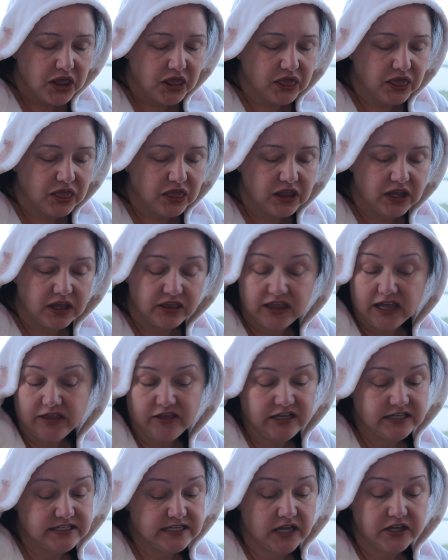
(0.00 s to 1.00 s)

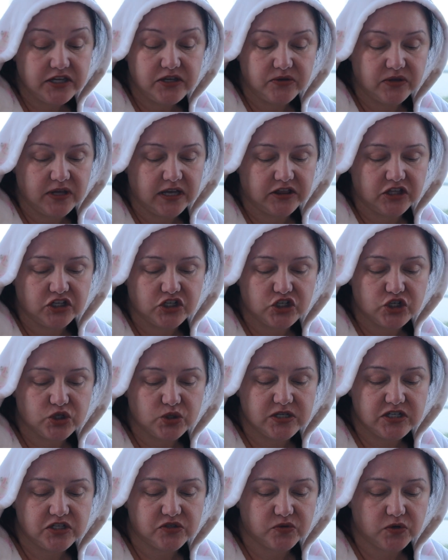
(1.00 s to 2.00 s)
then they tell you that the
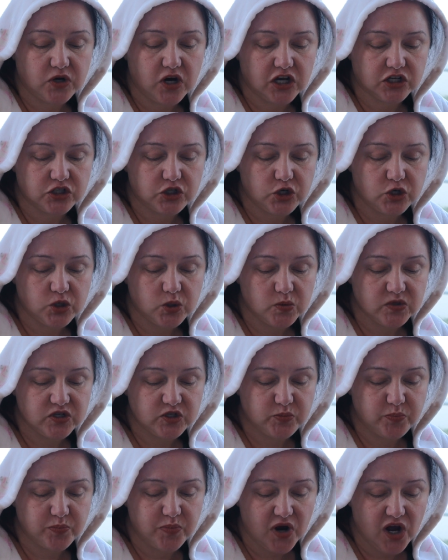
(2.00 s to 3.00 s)
choice for
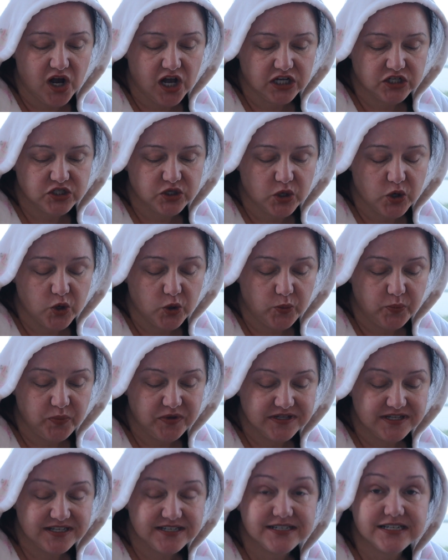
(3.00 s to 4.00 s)
October's box
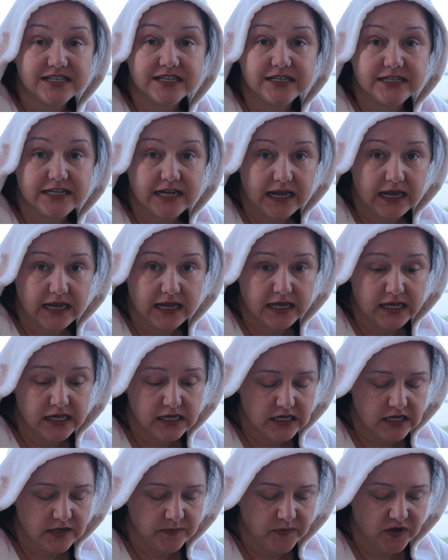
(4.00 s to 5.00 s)
opens
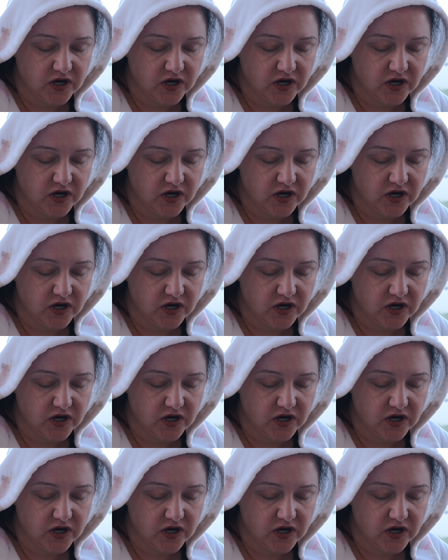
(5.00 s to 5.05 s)
today.